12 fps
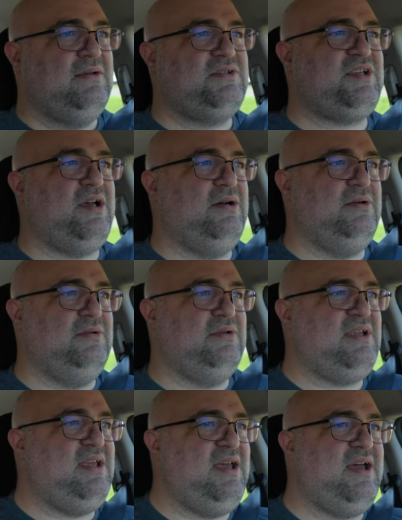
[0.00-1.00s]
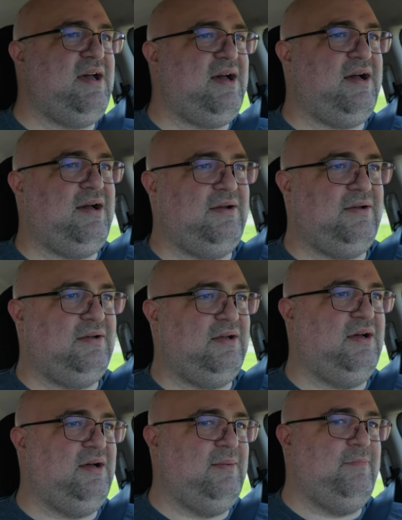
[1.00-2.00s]
So, yeah,
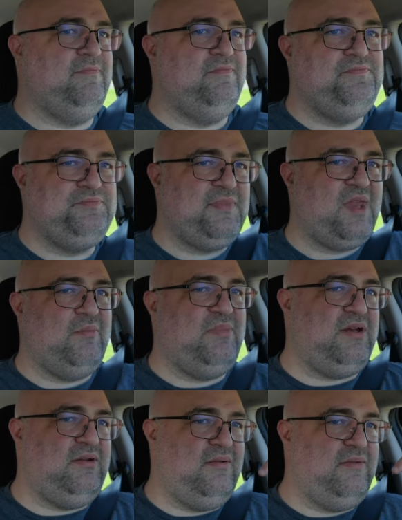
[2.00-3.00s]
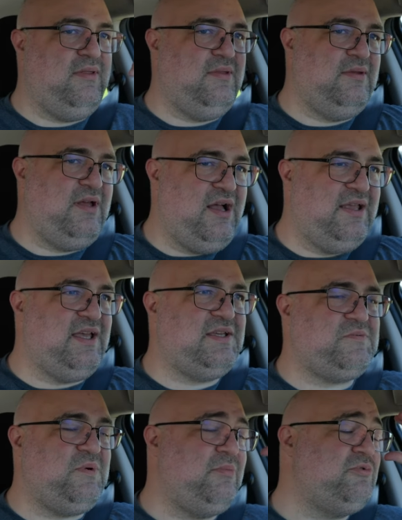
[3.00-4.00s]
um, but I
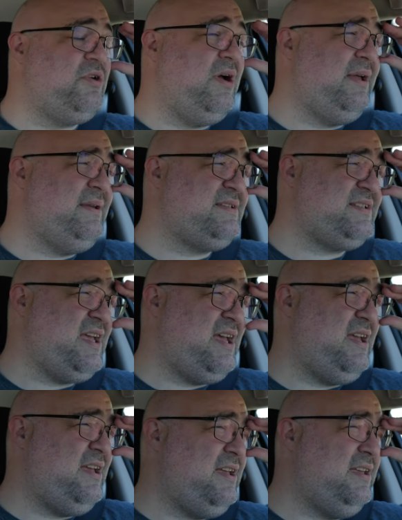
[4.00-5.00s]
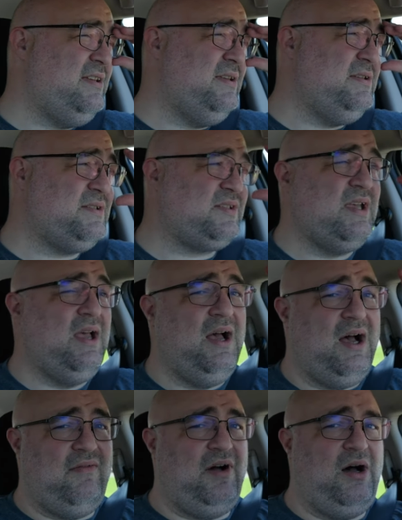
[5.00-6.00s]
guess what I'm trying to say is
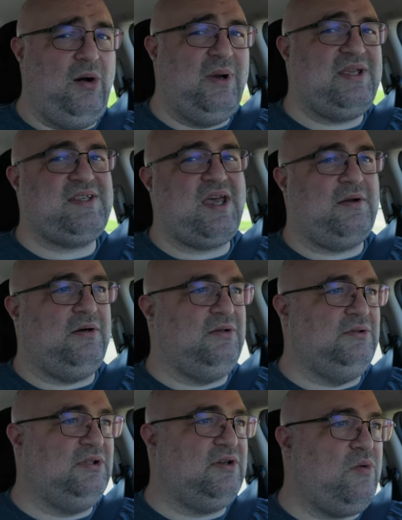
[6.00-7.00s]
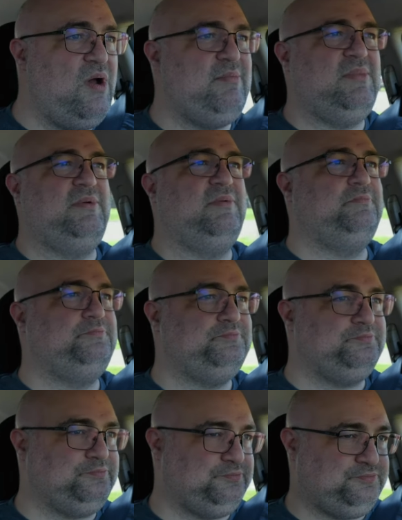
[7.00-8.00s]
I've always had old equipment.
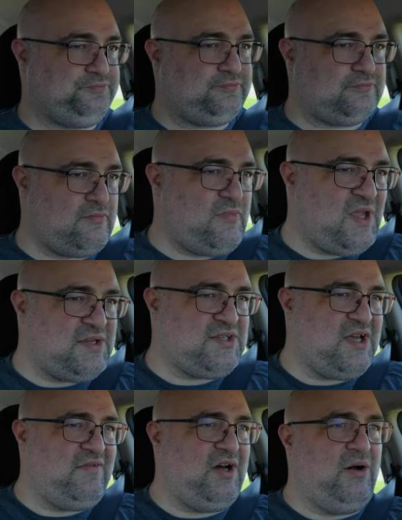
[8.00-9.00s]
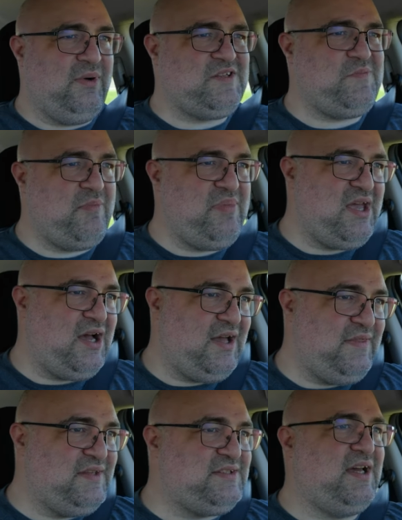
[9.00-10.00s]
So I've always been
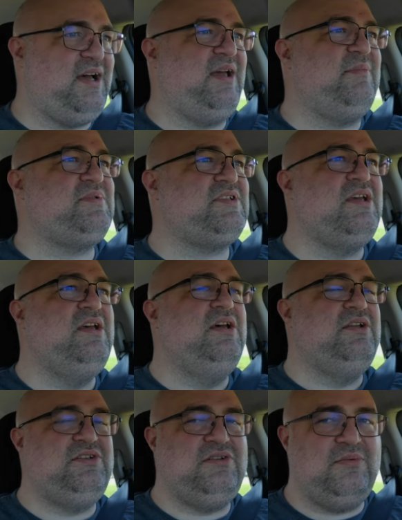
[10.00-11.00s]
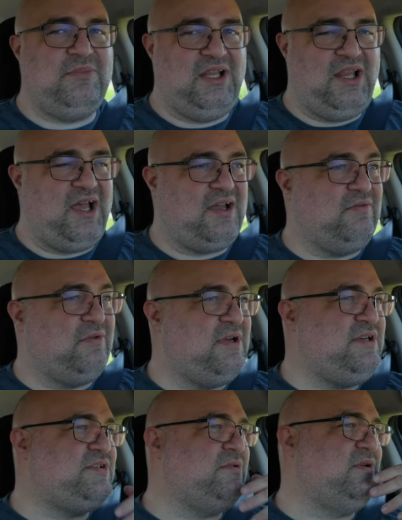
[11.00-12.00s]
behind the times due to my lack of
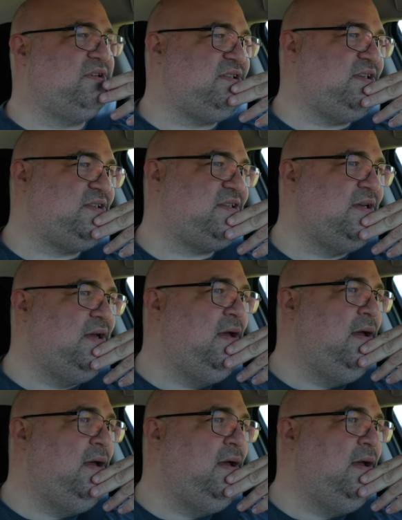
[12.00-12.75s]
resources.